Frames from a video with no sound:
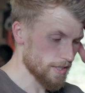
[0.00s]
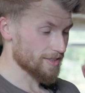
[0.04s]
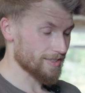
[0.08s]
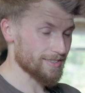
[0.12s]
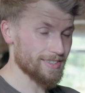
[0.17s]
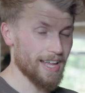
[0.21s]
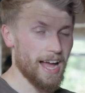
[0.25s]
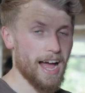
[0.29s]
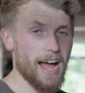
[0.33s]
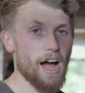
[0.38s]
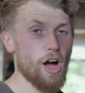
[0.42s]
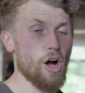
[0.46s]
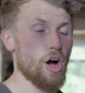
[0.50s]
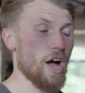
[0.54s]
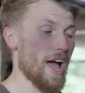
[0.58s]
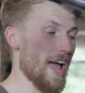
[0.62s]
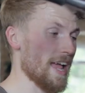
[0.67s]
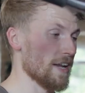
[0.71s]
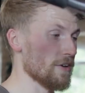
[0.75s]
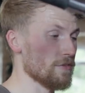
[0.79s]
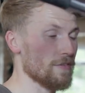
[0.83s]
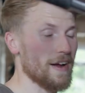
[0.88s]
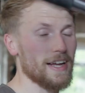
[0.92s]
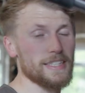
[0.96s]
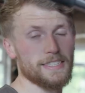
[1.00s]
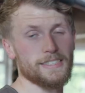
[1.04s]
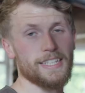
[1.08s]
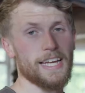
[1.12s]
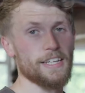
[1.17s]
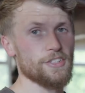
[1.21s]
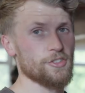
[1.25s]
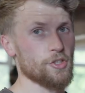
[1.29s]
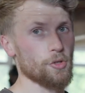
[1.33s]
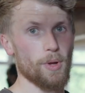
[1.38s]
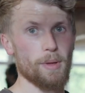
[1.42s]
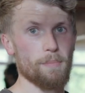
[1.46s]
start or end that
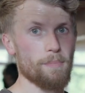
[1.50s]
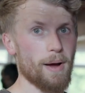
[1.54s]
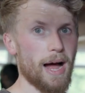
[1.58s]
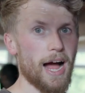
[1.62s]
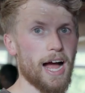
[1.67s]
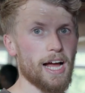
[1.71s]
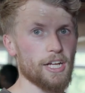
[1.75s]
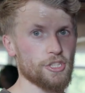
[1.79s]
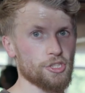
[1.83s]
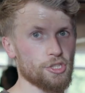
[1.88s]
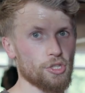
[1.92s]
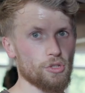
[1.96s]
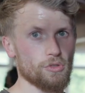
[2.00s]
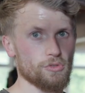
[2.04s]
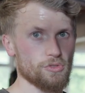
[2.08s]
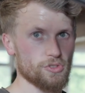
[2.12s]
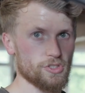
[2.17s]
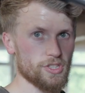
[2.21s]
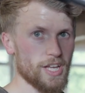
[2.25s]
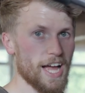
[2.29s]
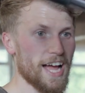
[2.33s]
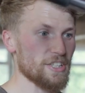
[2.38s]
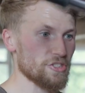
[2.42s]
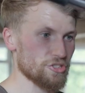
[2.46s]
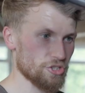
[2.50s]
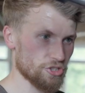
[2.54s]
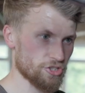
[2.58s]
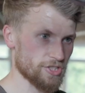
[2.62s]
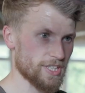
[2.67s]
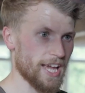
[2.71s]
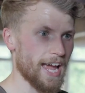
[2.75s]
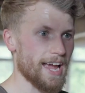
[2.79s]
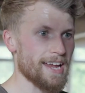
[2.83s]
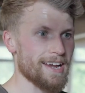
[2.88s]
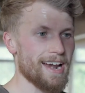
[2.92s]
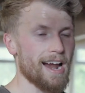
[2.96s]
set doing partials and
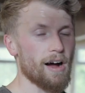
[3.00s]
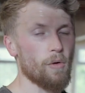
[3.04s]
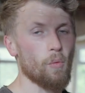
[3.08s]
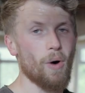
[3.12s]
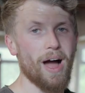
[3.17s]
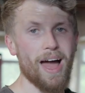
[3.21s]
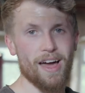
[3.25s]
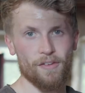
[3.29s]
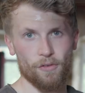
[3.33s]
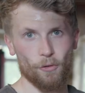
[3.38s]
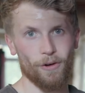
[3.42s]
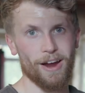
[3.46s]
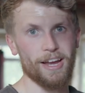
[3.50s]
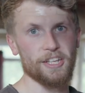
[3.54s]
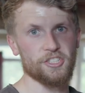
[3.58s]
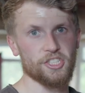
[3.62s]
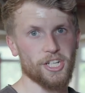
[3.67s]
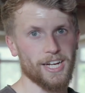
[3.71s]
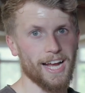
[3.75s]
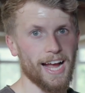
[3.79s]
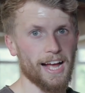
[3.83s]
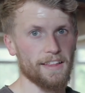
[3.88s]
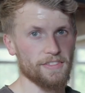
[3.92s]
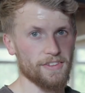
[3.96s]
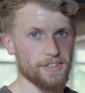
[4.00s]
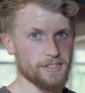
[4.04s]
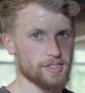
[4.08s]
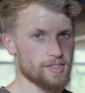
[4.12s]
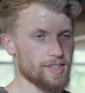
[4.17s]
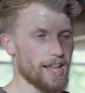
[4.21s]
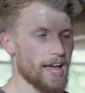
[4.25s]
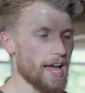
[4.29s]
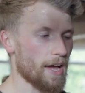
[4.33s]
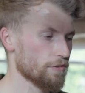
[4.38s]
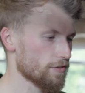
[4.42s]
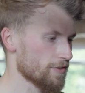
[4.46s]
just getting out whatever range I can that's
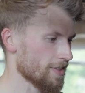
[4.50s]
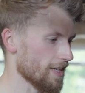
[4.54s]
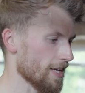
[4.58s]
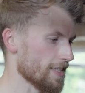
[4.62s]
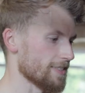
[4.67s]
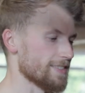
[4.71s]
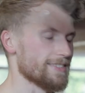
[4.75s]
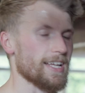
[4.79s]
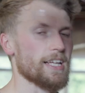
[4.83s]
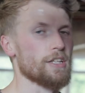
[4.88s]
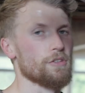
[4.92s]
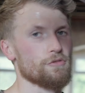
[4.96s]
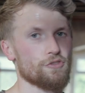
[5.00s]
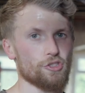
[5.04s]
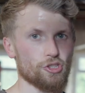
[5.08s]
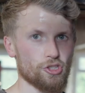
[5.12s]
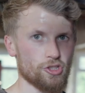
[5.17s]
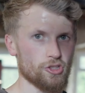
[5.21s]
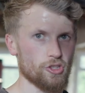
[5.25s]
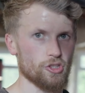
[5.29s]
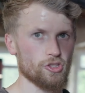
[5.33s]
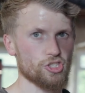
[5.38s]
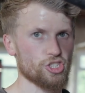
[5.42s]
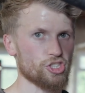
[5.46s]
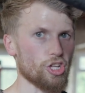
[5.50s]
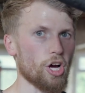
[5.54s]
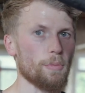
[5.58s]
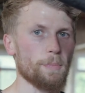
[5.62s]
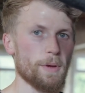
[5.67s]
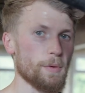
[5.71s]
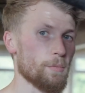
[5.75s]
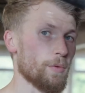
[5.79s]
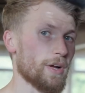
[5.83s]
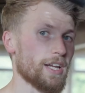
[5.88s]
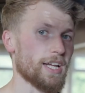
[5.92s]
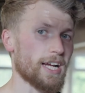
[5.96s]
left, instead of just
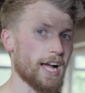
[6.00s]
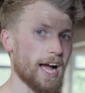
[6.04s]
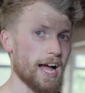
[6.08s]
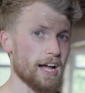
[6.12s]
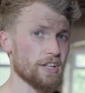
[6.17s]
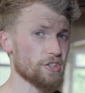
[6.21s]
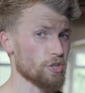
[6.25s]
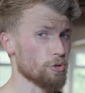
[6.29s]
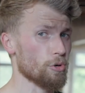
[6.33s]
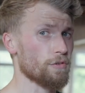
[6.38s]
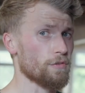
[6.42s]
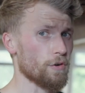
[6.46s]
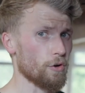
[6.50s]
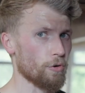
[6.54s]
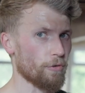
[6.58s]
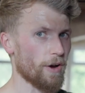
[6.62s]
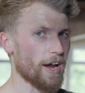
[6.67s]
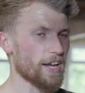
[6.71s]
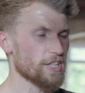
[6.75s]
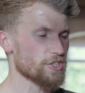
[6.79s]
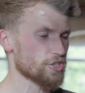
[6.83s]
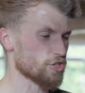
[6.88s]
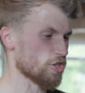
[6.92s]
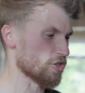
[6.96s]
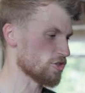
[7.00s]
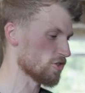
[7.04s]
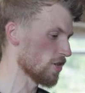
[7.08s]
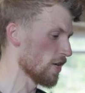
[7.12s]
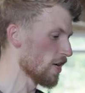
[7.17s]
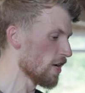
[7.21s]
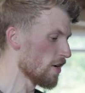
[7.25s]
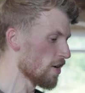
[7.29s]
stopping when I can't do a full range, because